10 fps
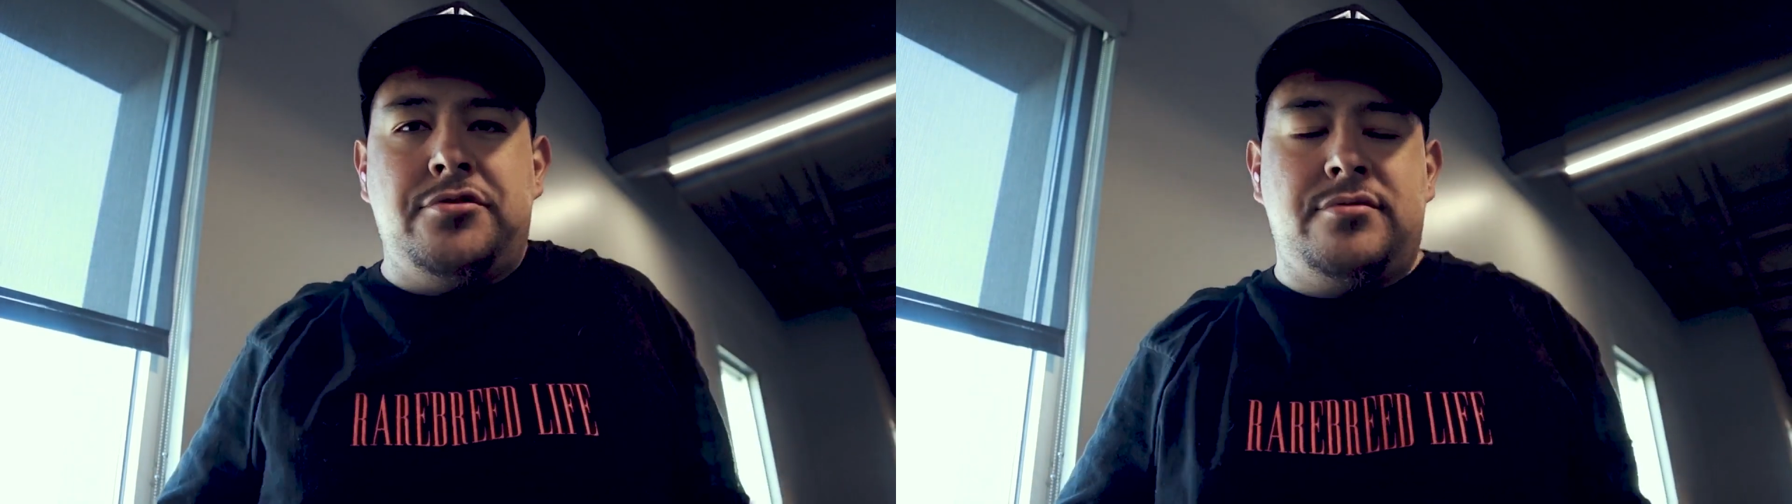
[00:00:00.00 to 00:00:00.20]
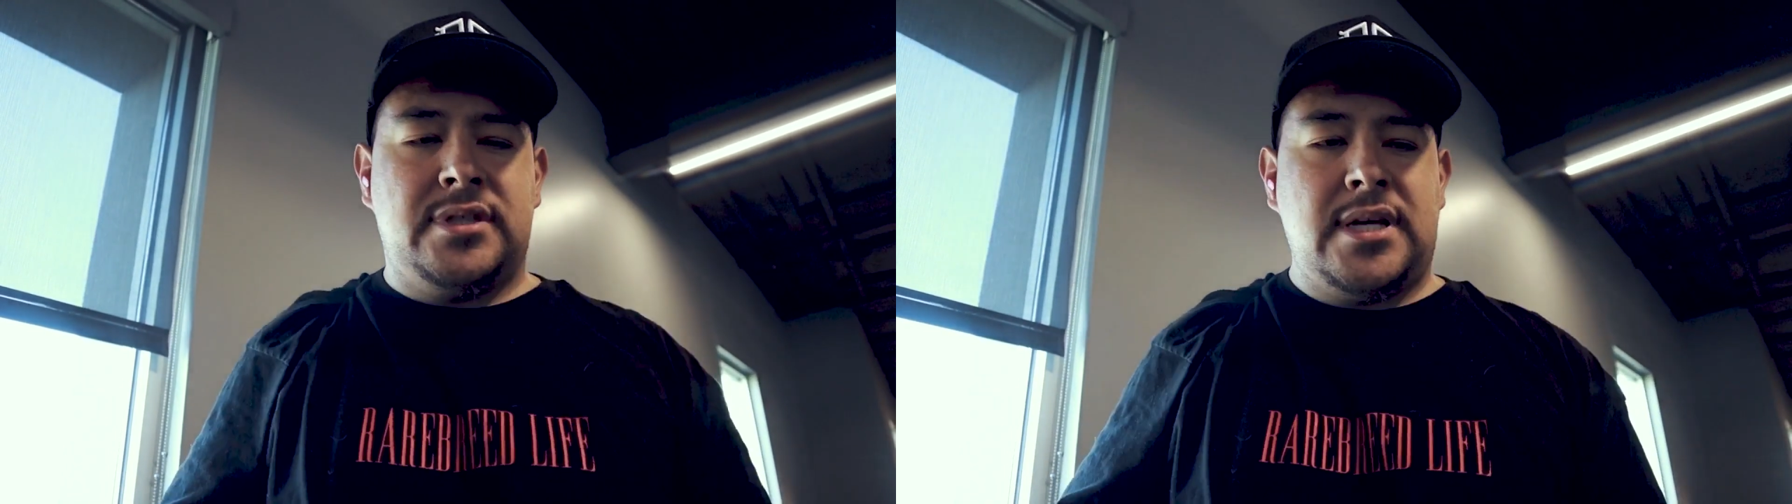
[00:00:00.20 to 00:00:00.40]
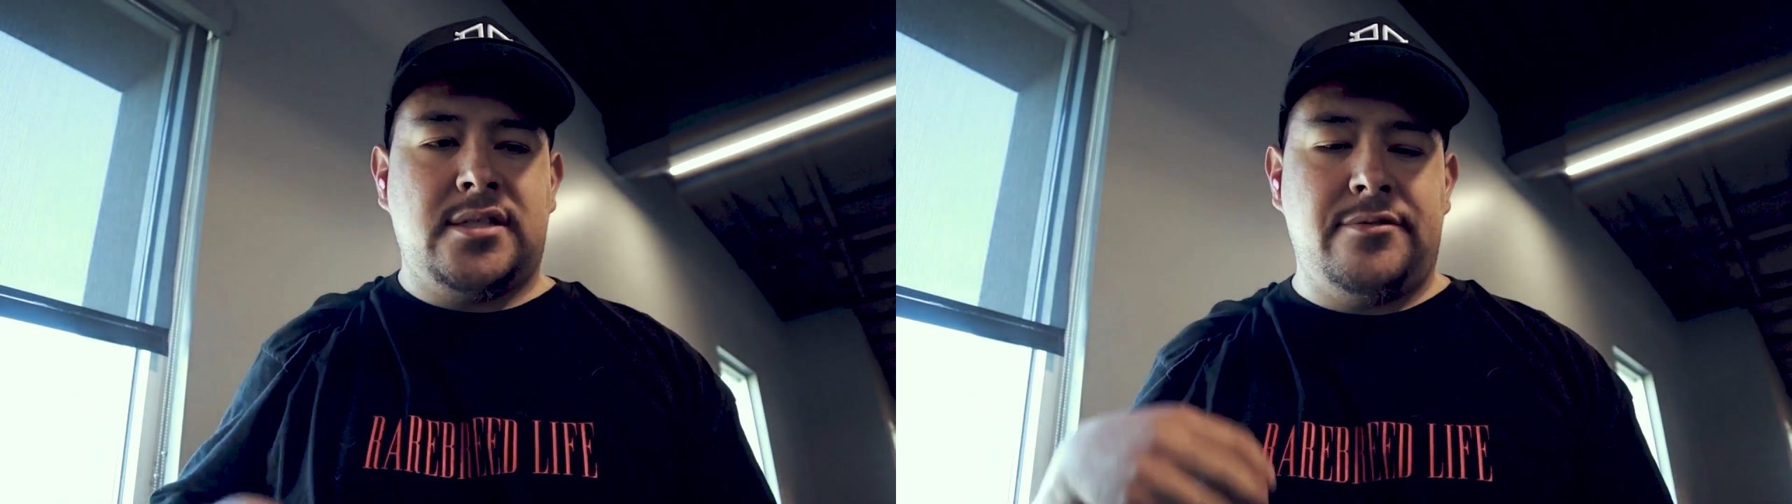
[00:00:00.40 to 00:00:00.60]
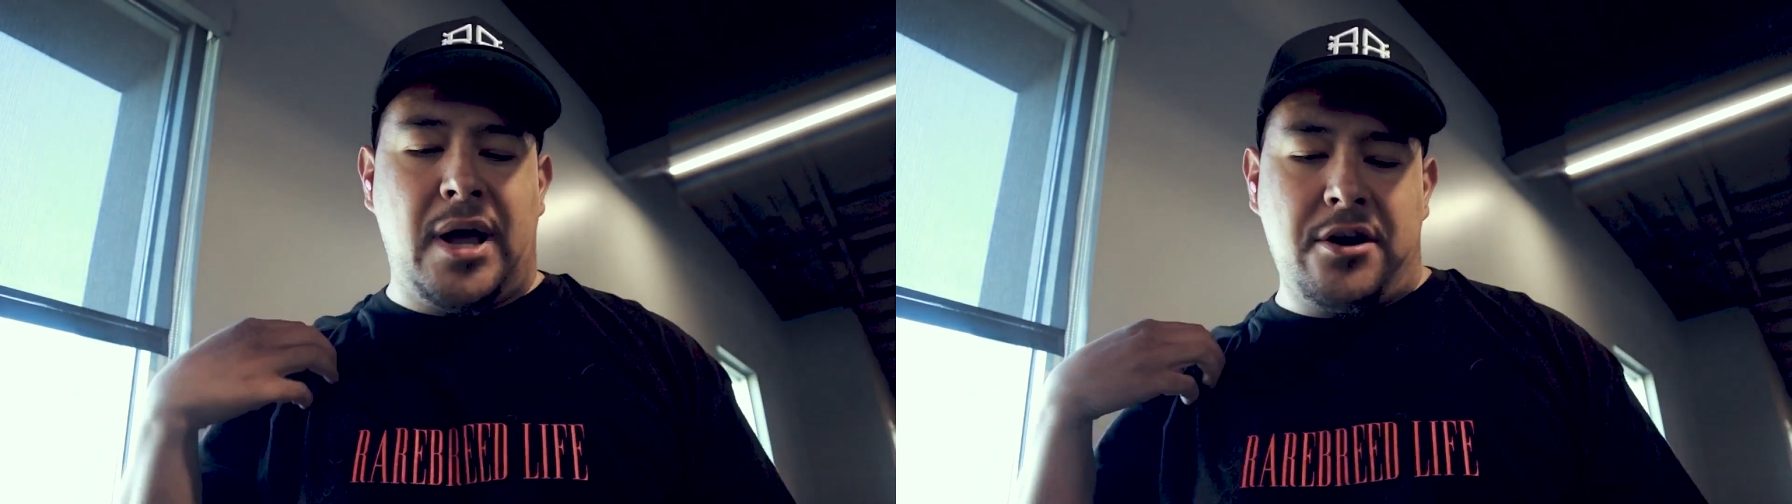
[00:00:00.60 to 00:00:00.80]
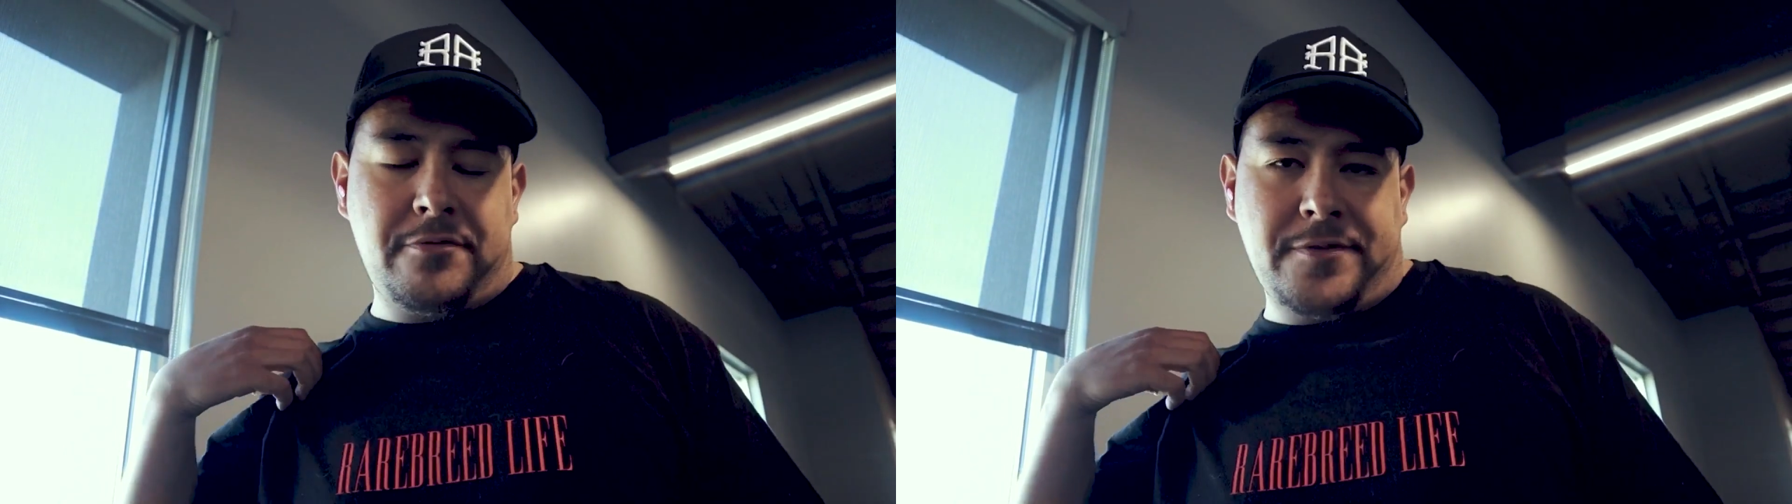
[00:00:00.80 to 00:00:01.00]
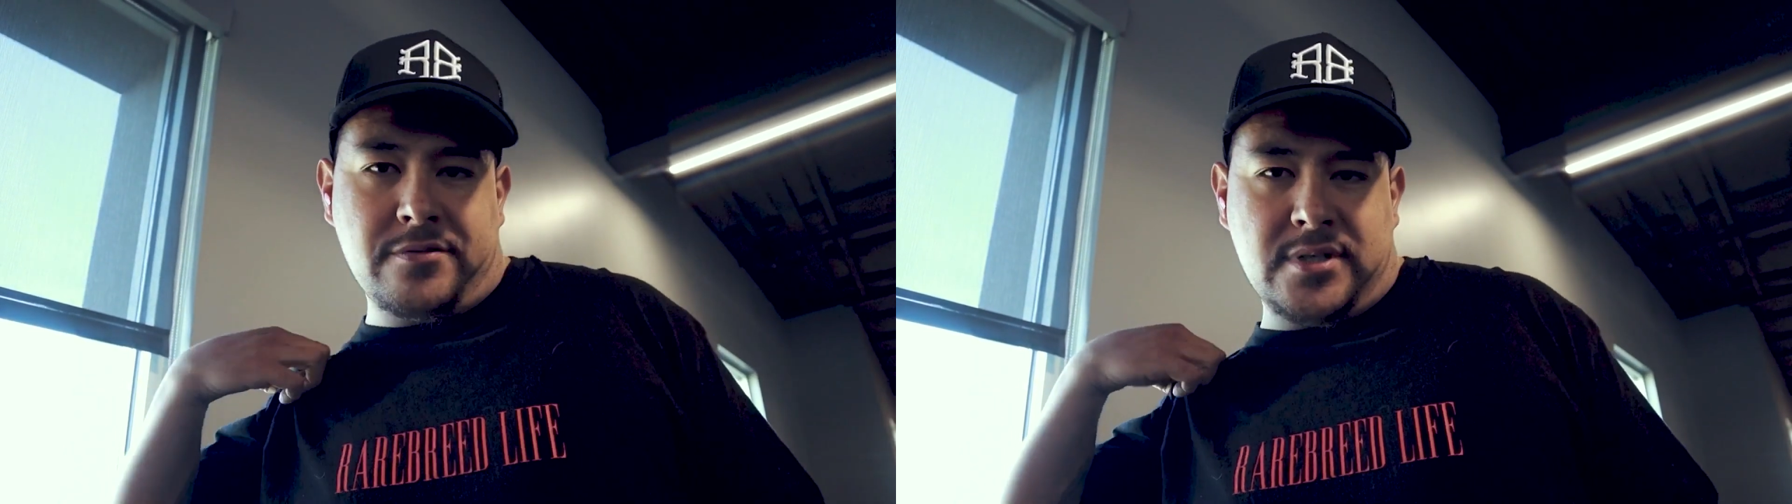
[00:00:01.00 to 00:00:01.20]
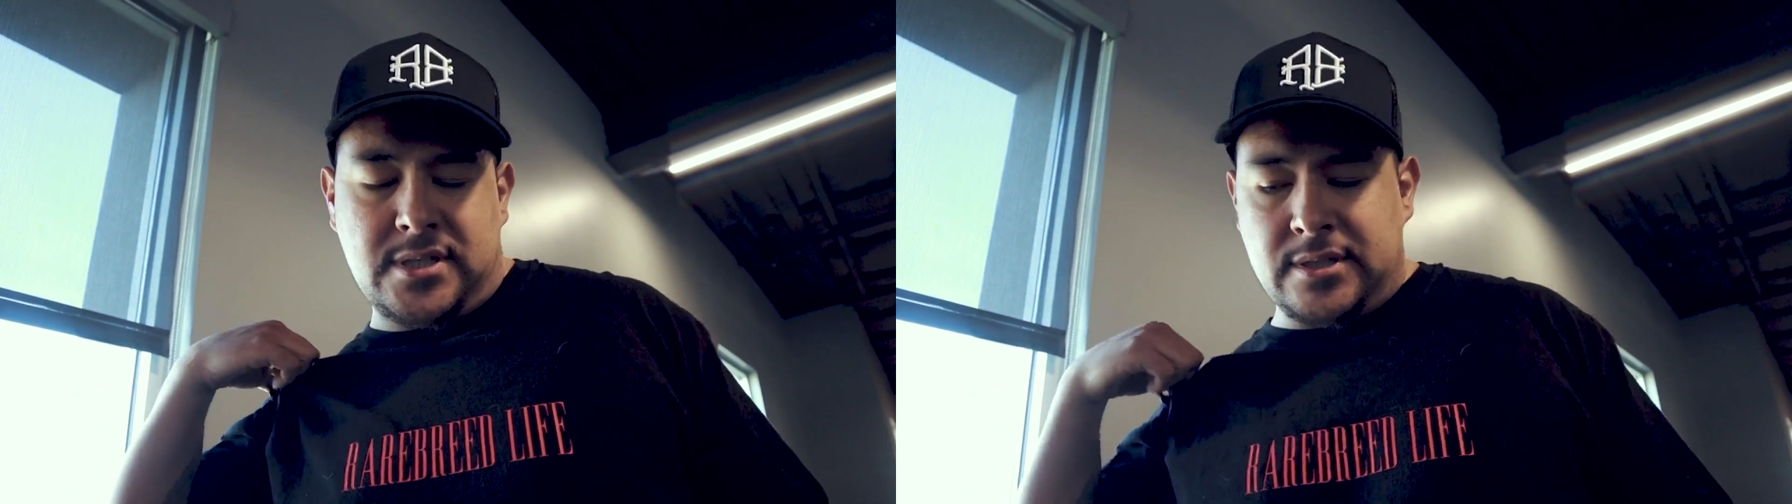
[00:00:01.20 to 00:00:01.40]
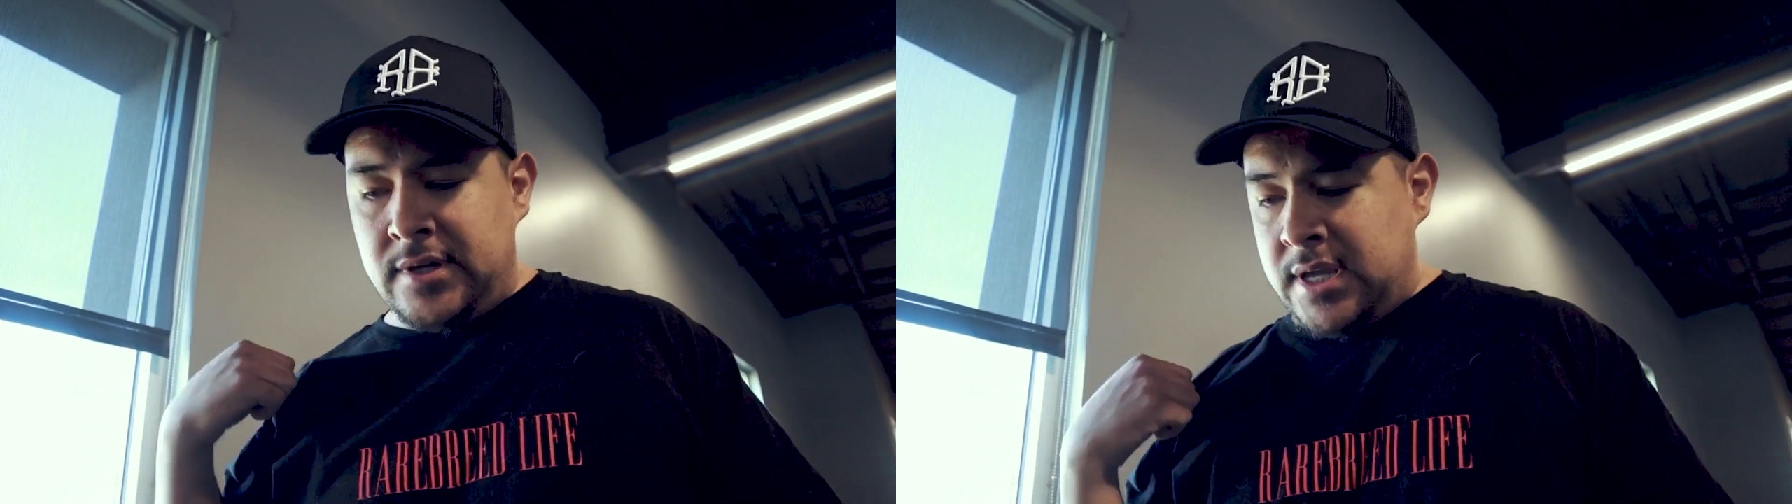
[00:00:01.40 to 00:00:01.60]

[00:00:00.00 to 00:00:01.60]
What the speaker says: two sets of microphones.